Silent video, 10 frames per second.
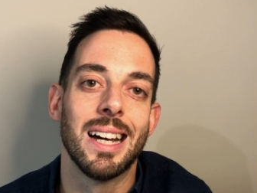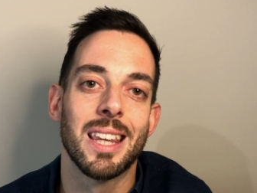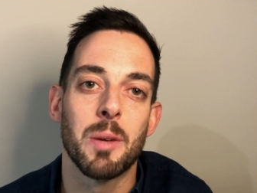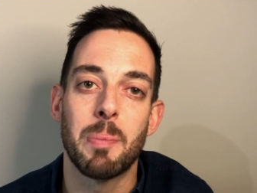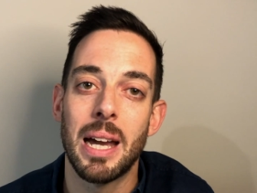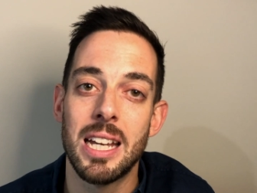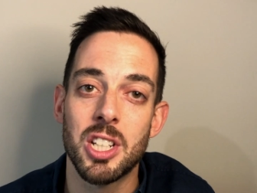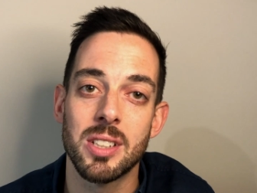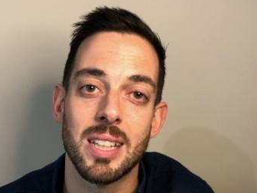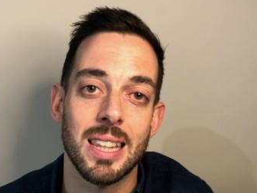the
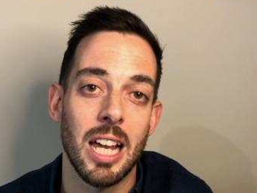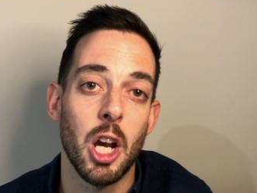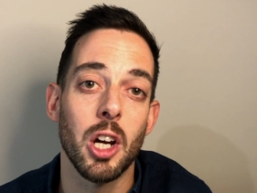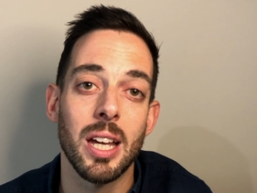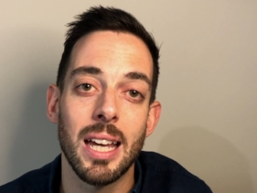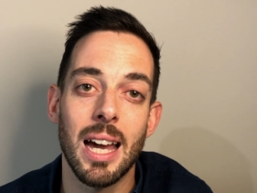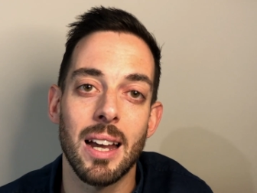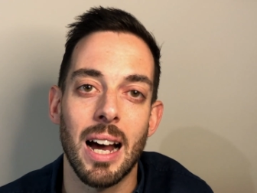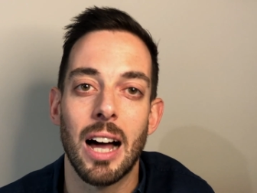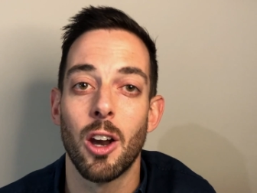pages that they're looking
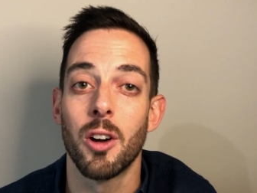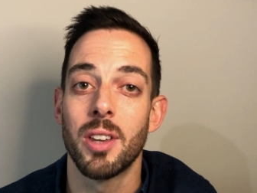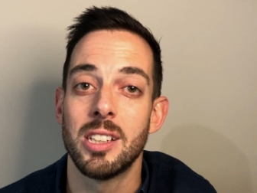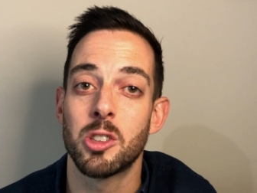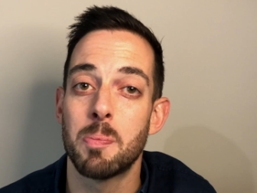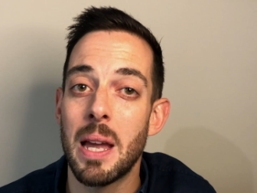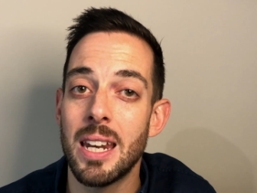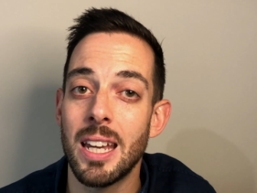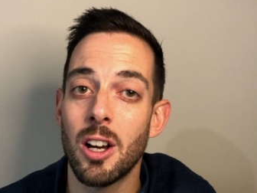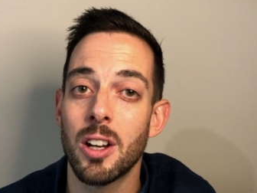at, how long they're
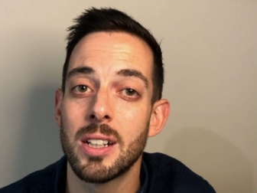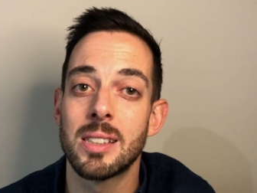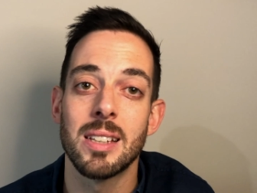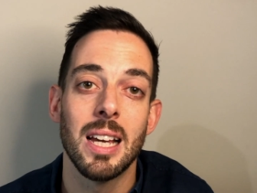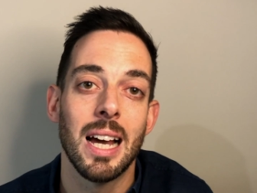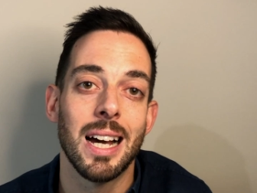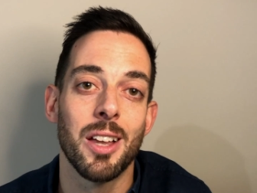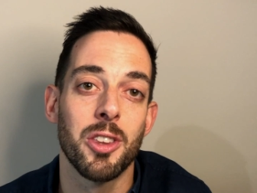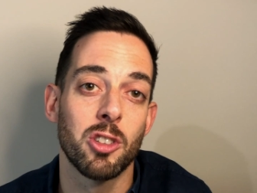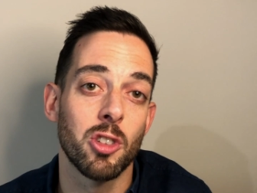spending on it,
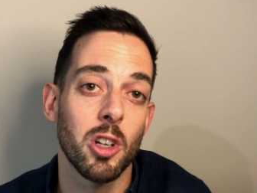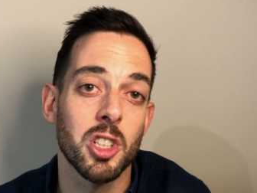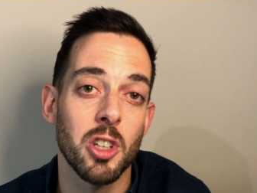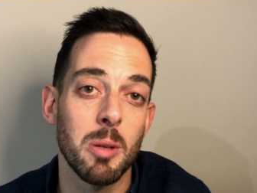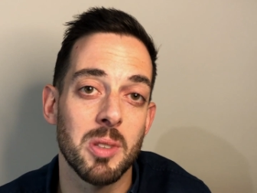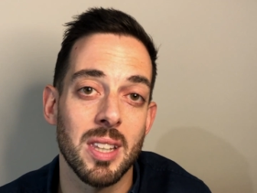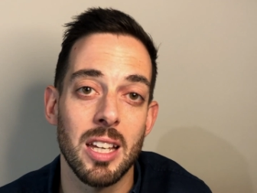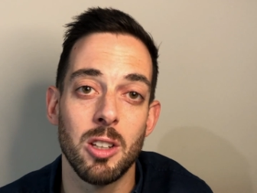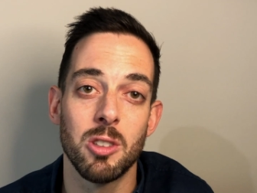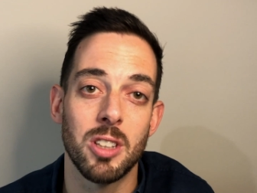the search terms that they
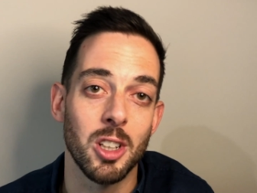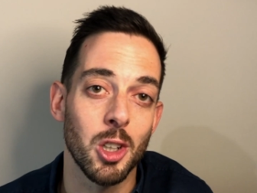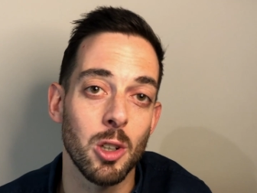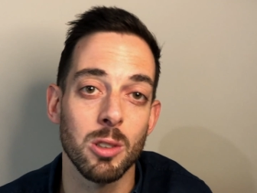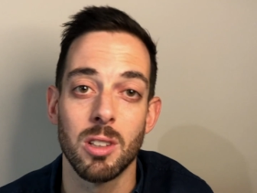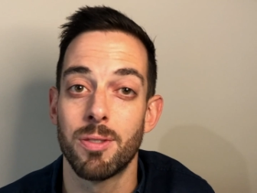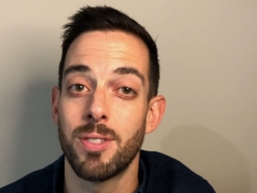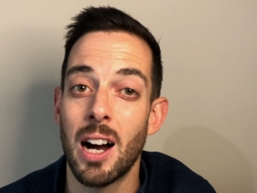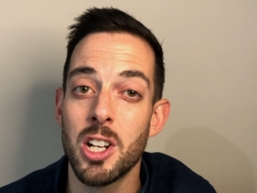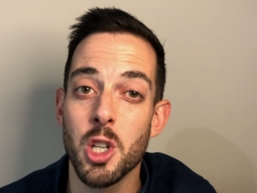used in Google to
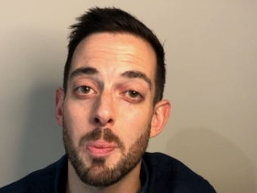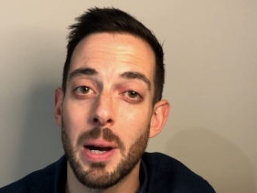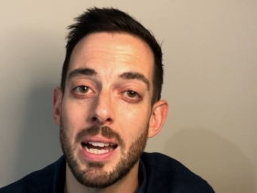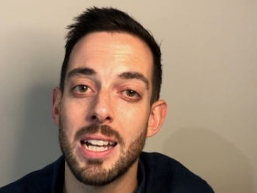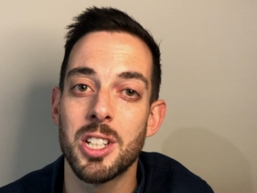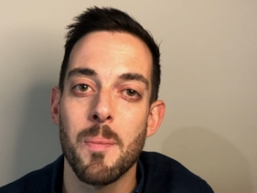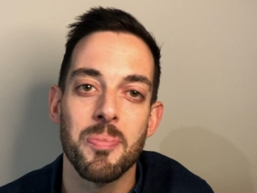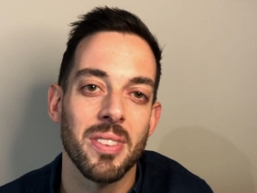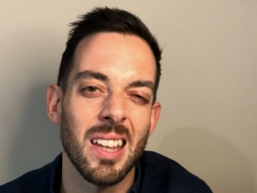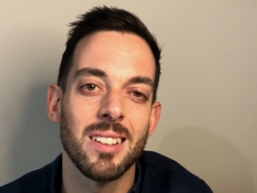find your page,
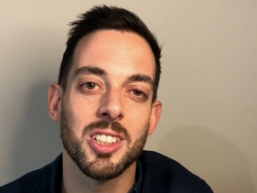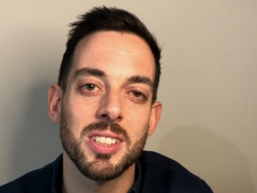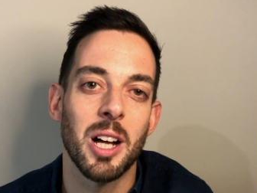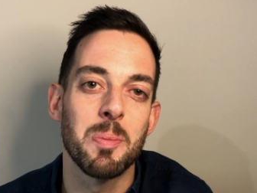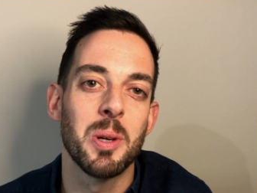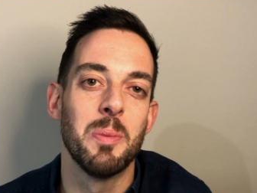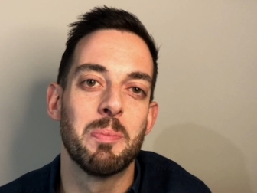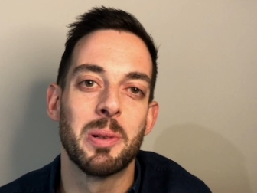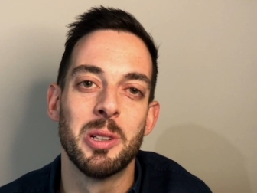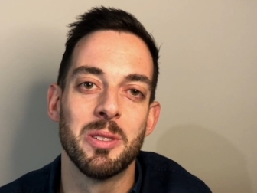and that'll just help you
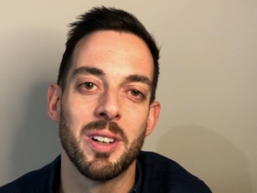improve